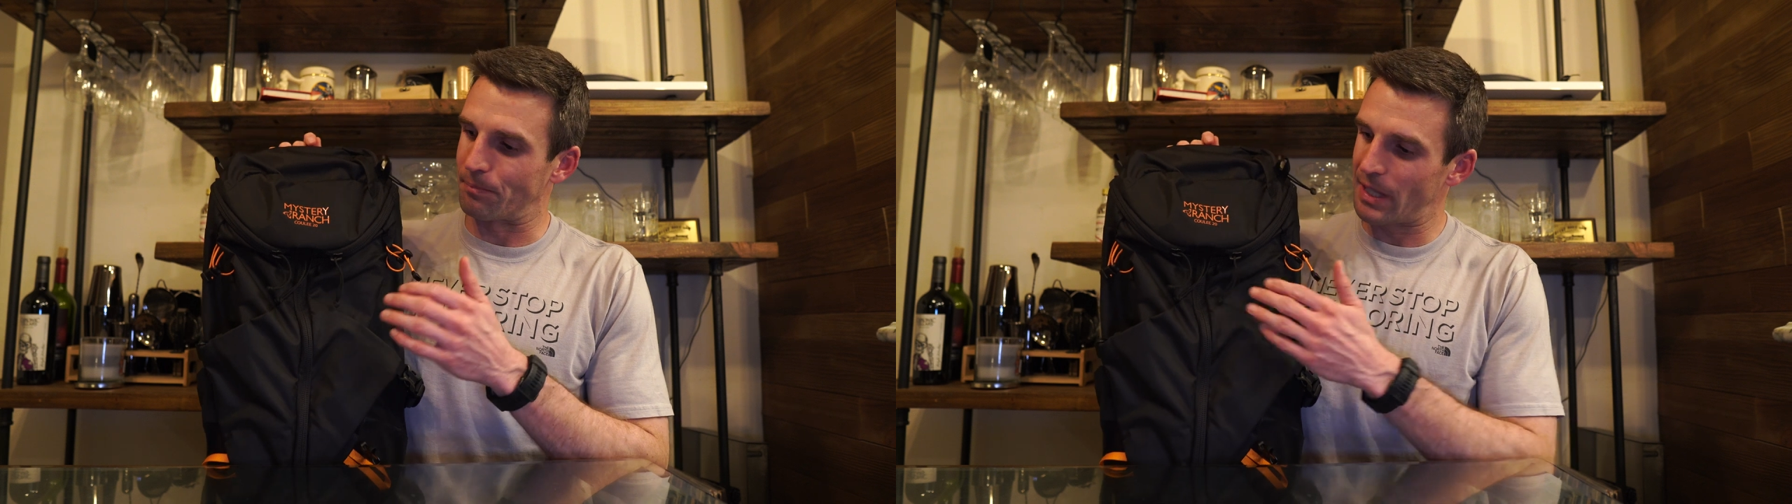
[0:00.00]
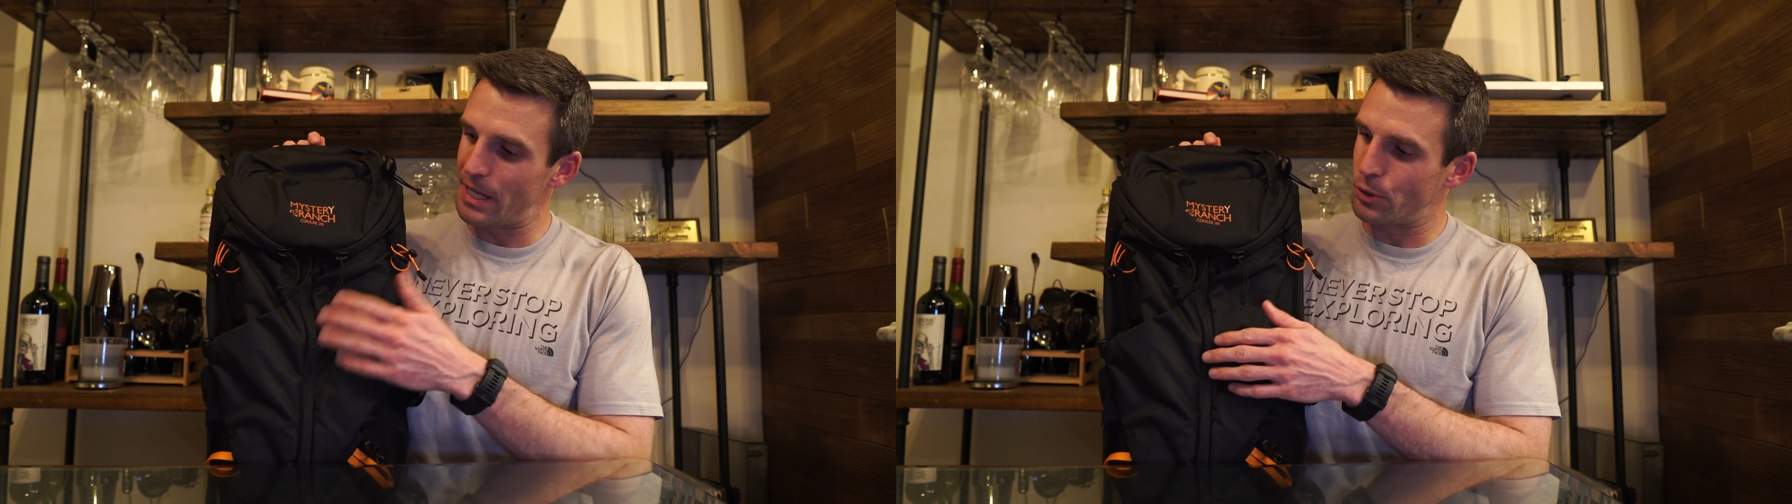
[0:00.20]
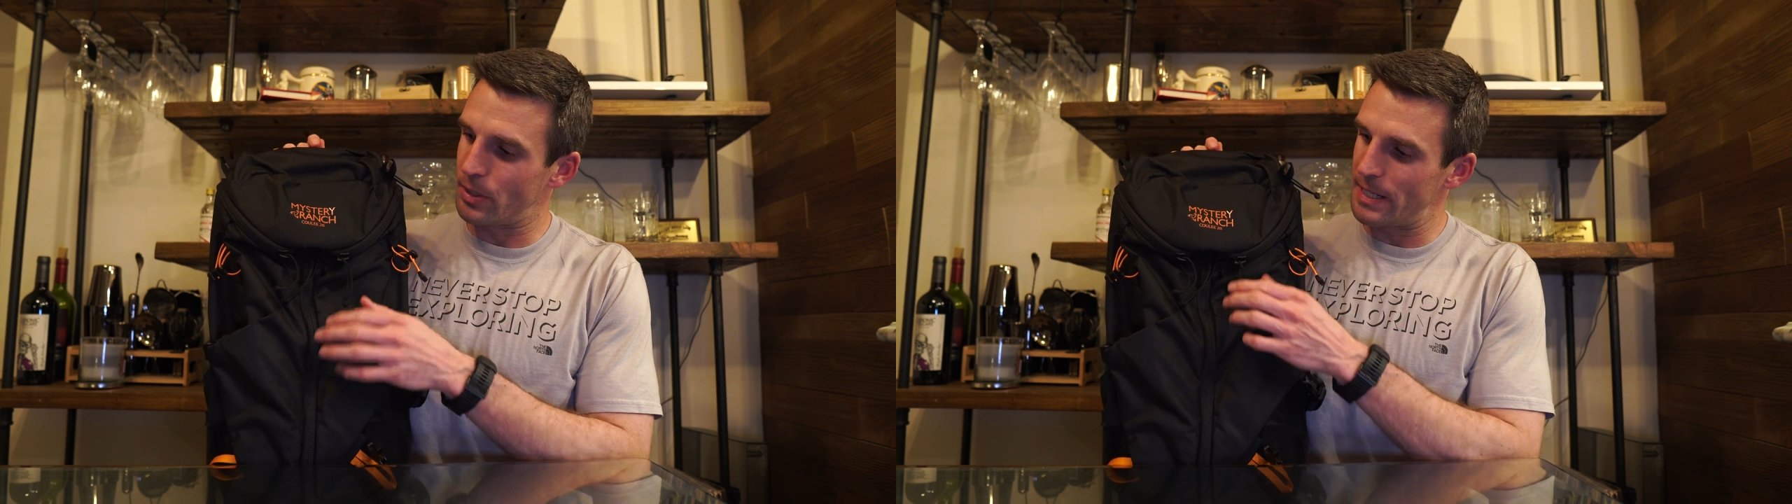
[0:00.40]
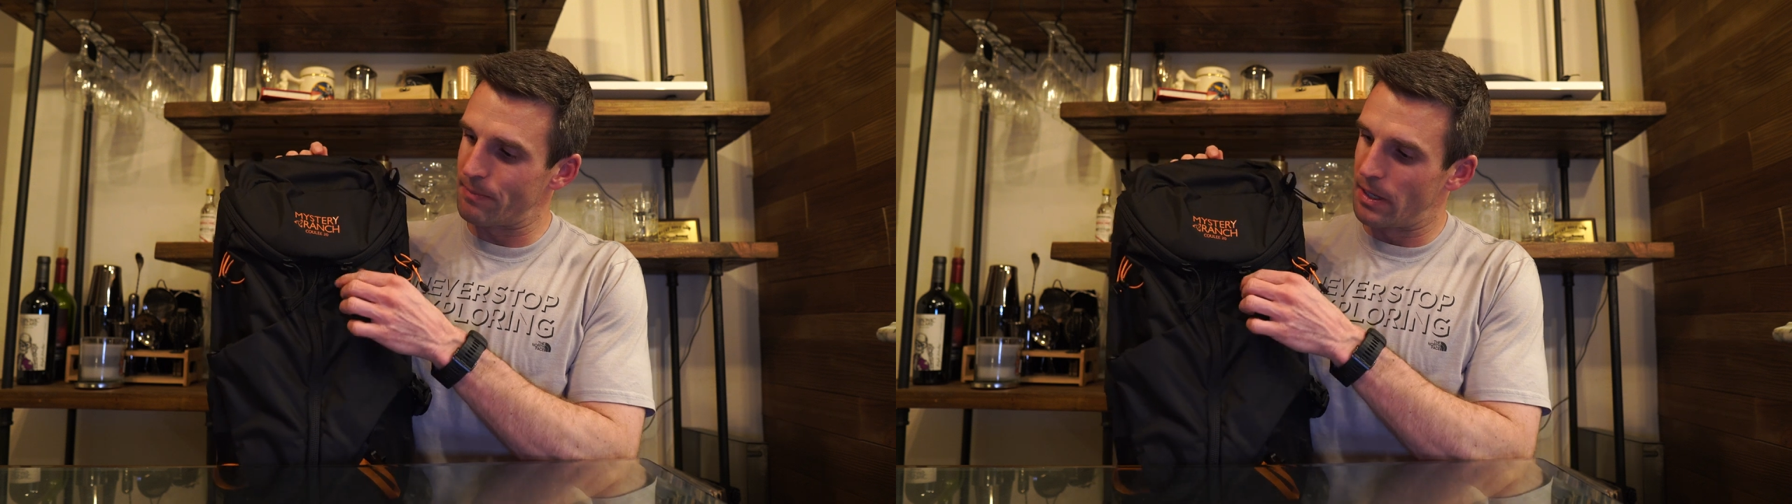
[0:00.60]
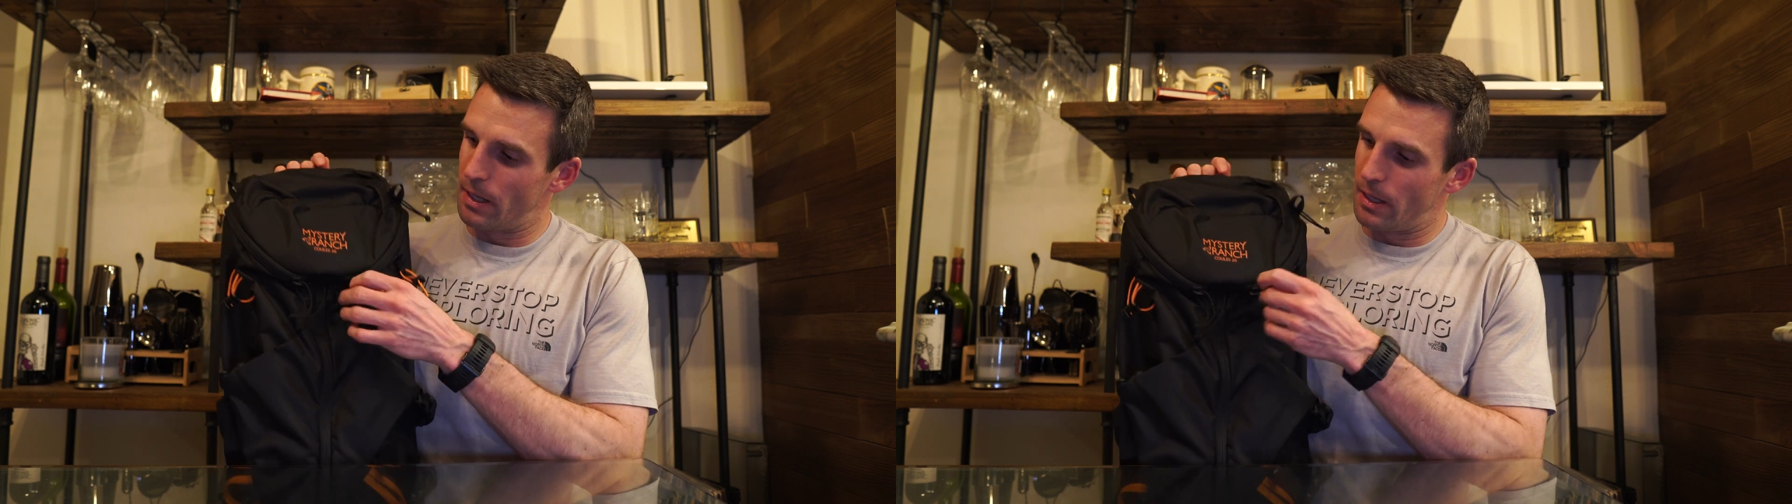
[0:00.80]
entry.
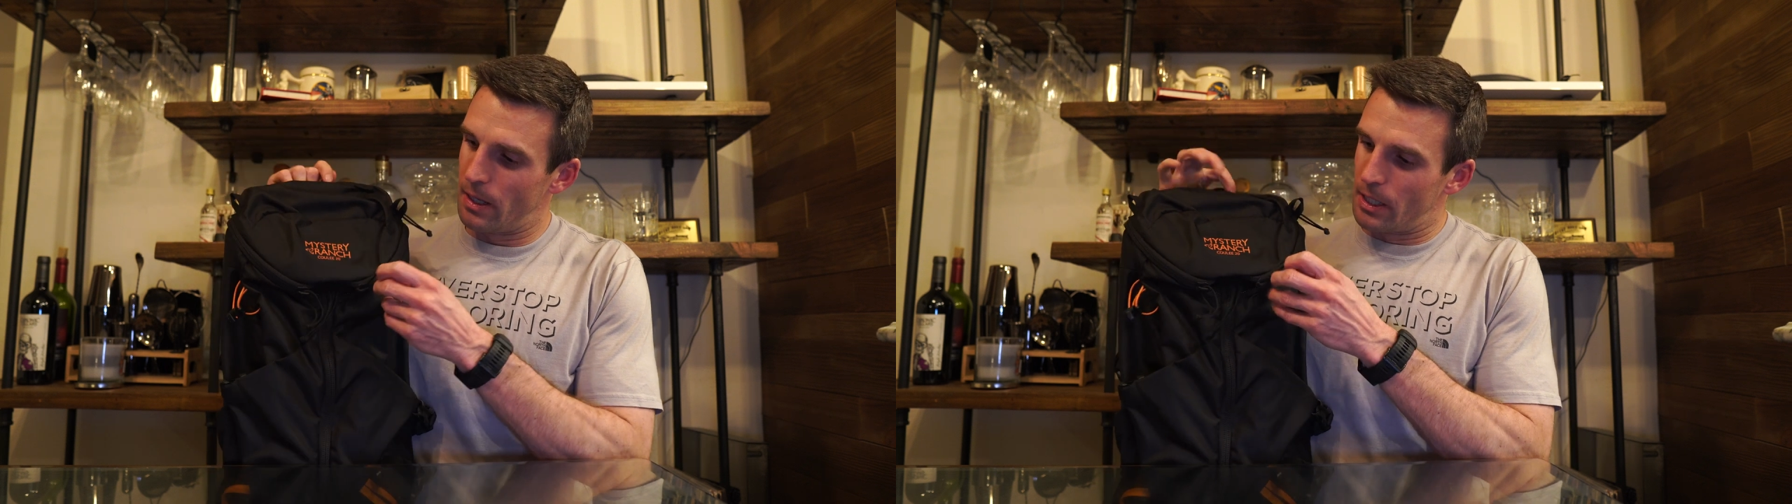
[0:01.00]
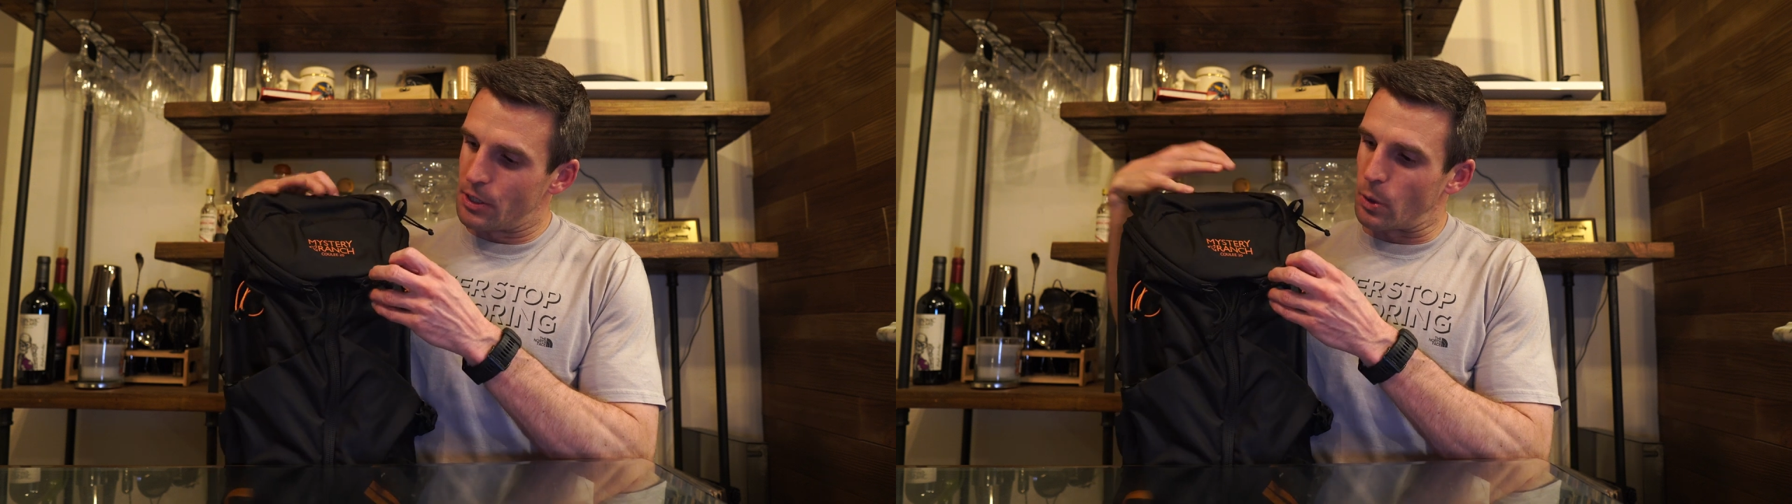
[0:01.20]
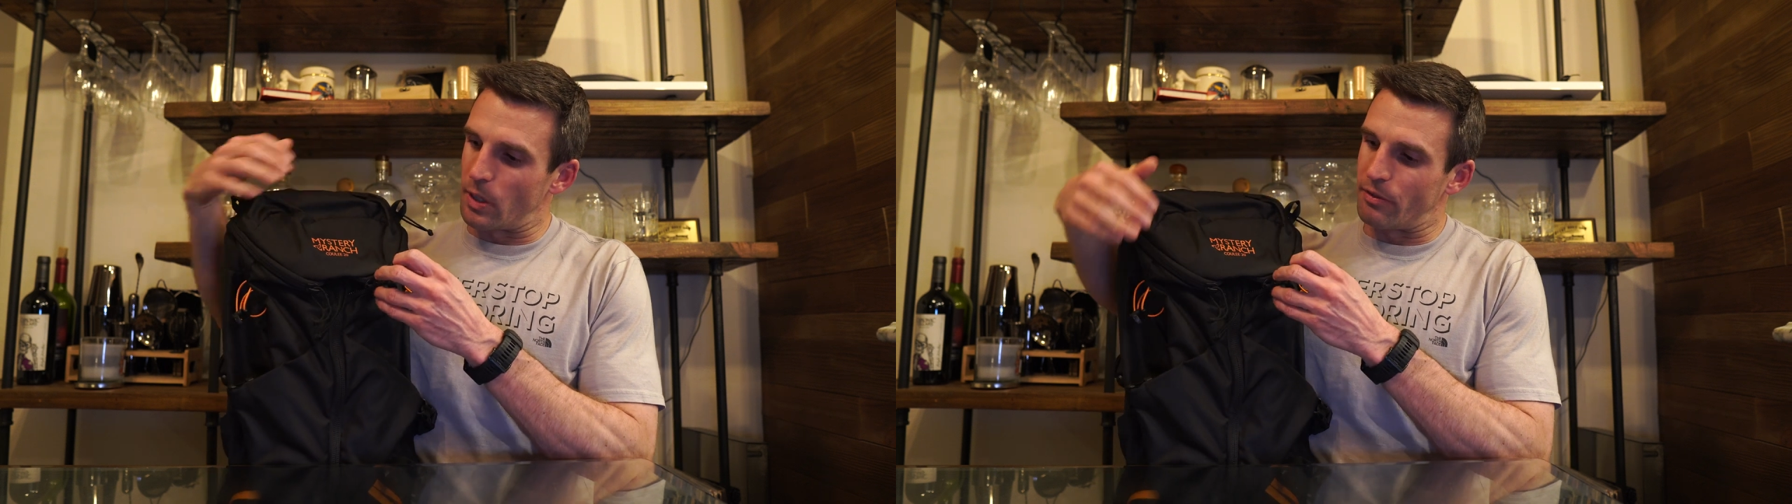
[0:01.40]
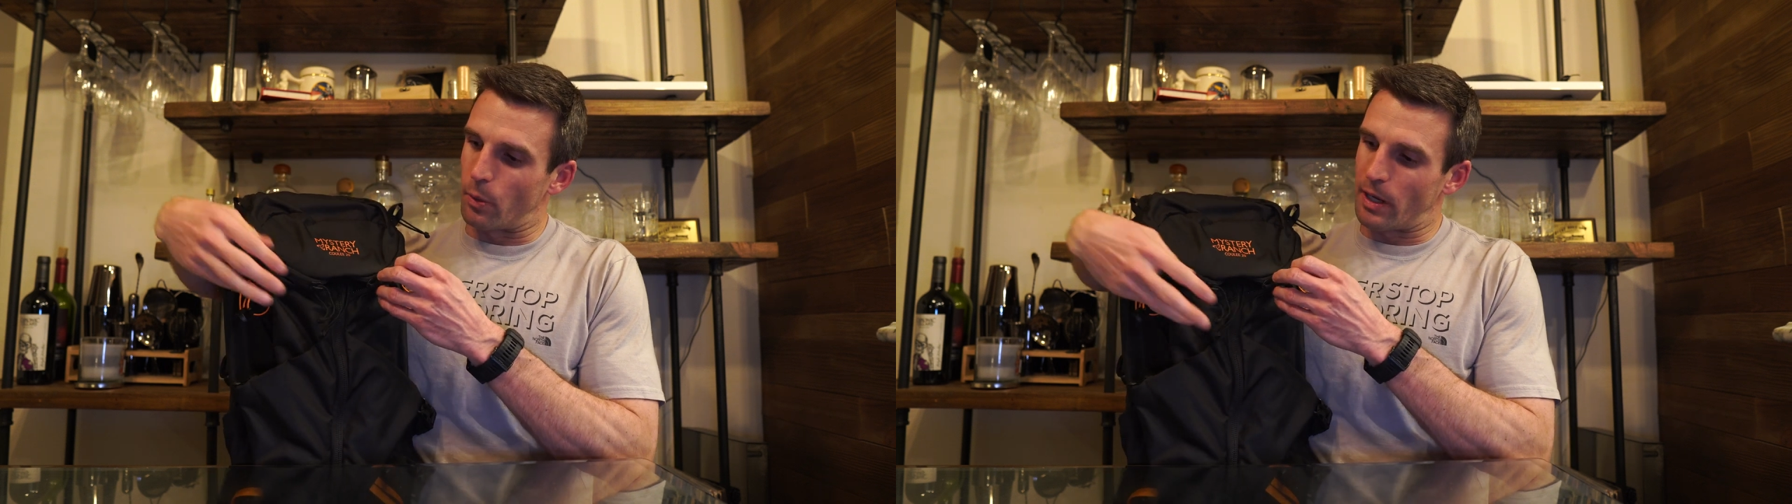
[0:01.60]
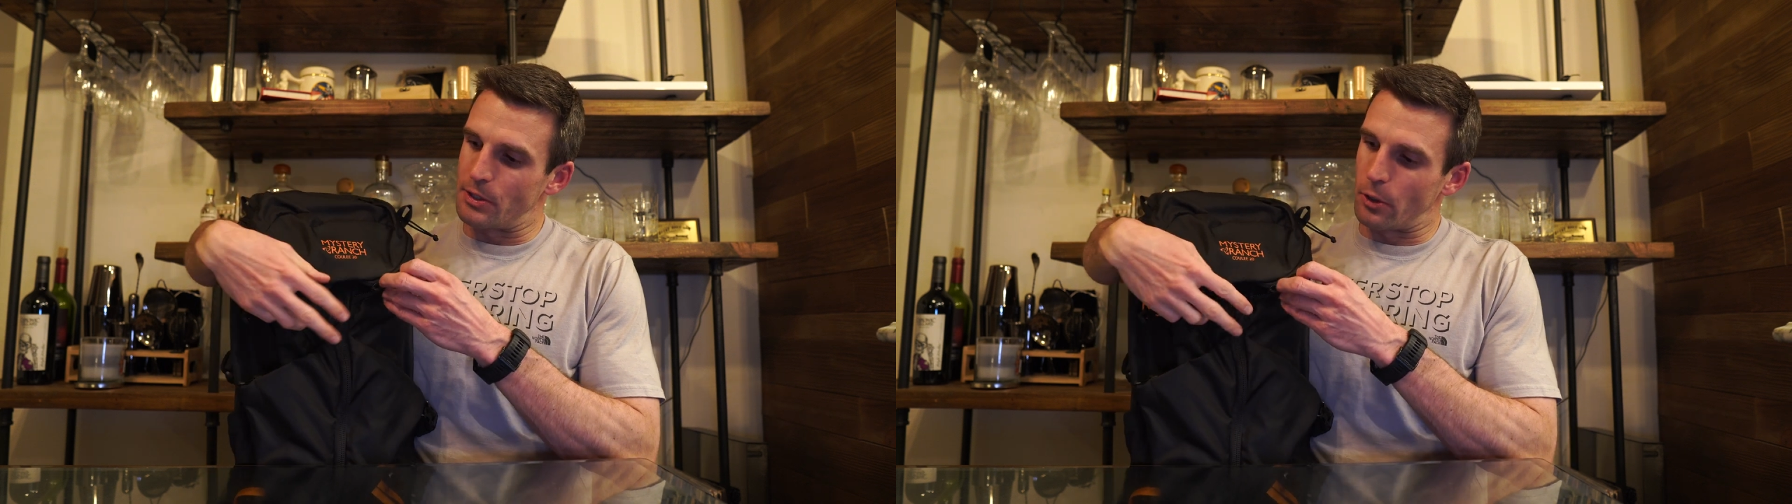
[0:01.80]
So if you
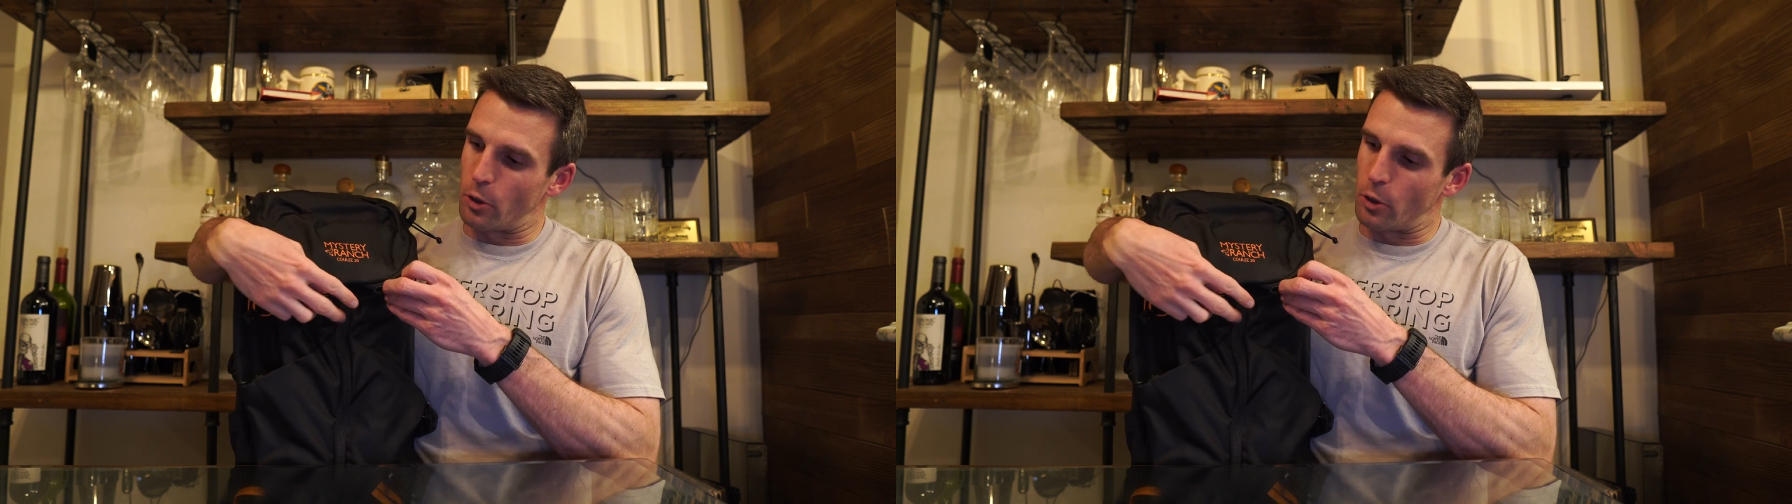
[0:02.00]
wanted to